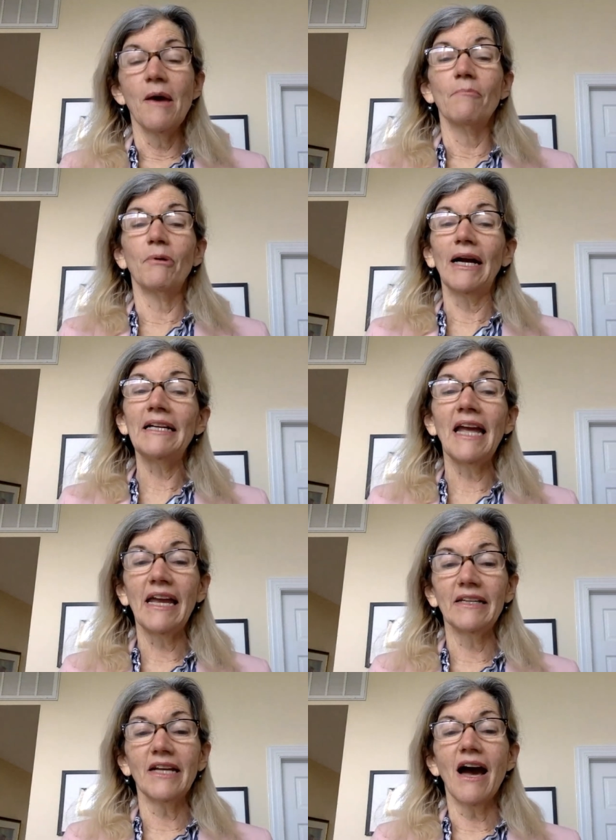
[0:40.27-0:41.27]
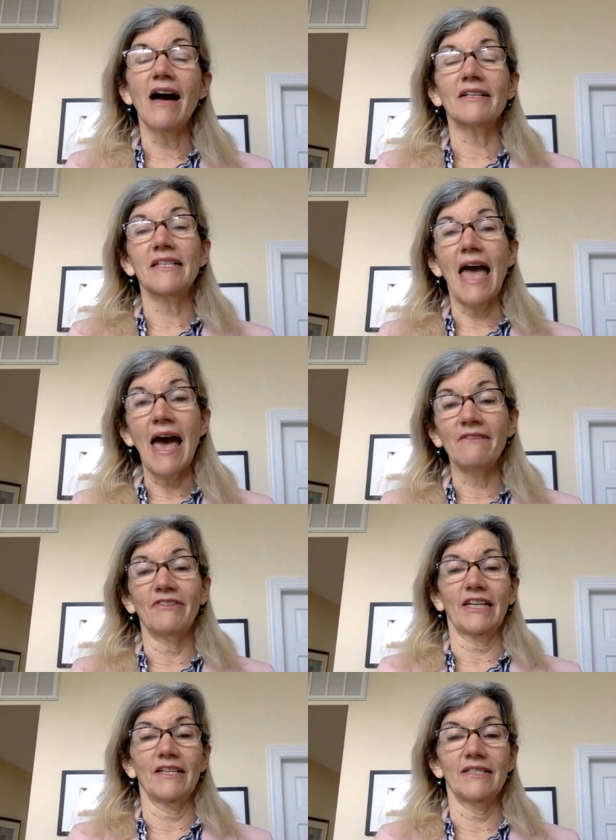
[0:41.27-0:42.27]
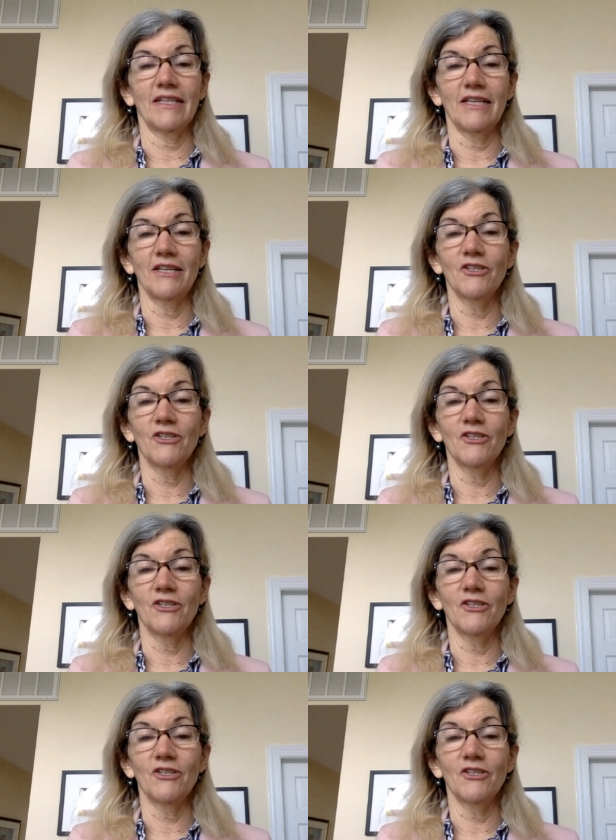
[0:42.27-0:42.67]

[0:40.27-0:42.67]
Bright Hancock's advocacy